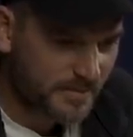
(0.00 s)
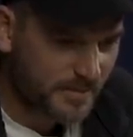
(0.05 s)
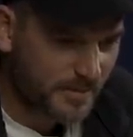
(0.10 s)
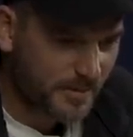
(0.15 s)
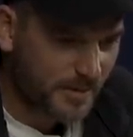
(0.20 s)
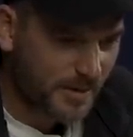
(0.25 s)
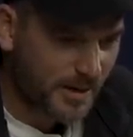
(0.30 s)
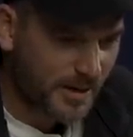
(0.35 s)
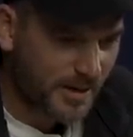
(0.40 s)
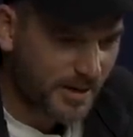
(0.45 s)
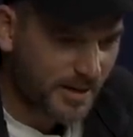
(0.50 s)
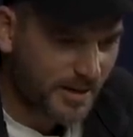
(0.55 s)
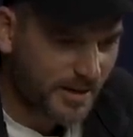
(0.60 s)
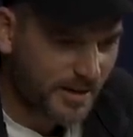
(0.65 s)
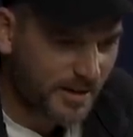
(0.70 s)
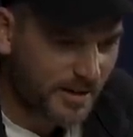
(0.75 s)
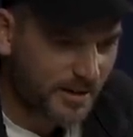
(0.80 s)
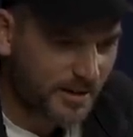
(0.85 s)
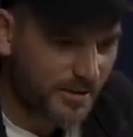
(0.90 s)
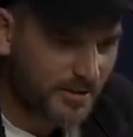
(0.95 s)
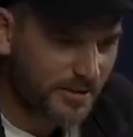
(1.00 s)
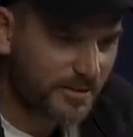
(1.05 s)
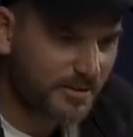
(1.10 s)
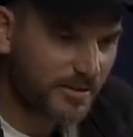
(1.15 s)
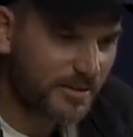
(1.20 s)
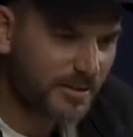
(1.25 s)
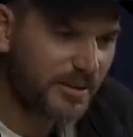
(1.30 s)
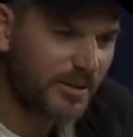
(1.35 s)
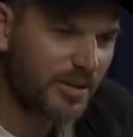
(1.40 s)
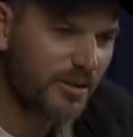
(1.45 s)

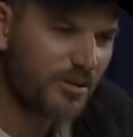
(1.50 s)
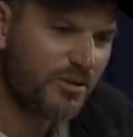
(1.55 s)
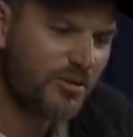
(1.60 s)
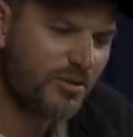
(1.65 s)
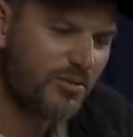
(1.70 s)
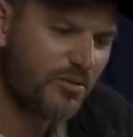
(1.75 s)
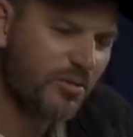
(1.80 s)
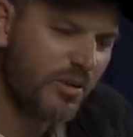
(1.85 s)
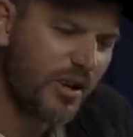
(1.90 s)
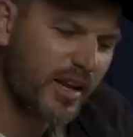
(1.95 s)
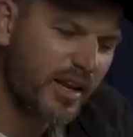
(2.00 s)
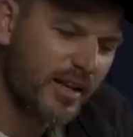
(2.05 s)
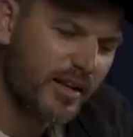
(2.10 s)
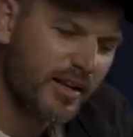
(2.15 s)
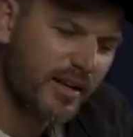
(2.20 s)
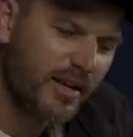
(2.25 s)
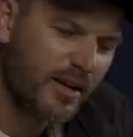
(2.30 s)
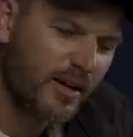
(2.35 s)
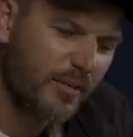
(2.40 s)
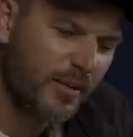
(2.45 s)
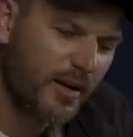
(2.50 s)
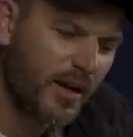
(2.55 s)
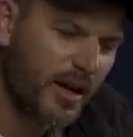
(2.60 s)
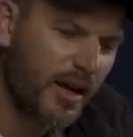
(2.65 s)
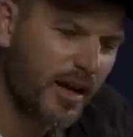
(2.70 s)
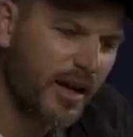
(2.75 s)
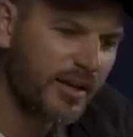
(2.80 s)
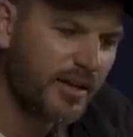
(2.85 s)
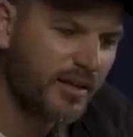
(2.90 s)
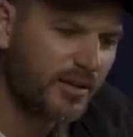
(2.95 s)
Wow. Look how great Hubba
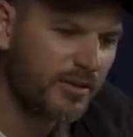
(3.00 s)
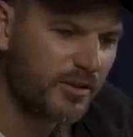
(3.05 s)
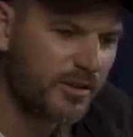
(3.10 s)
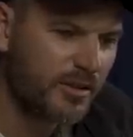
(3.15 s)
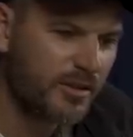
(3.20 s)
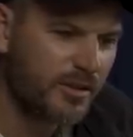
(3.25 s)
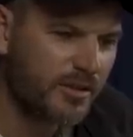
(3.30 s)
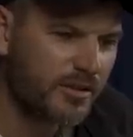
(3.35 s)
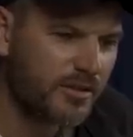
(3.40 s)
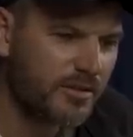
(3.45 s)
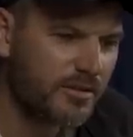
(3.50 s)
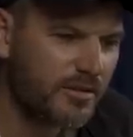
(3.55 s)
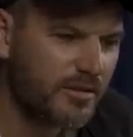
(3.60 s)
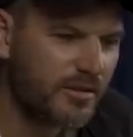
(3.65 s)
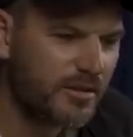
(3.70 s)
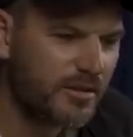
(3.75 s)
Hideout looks.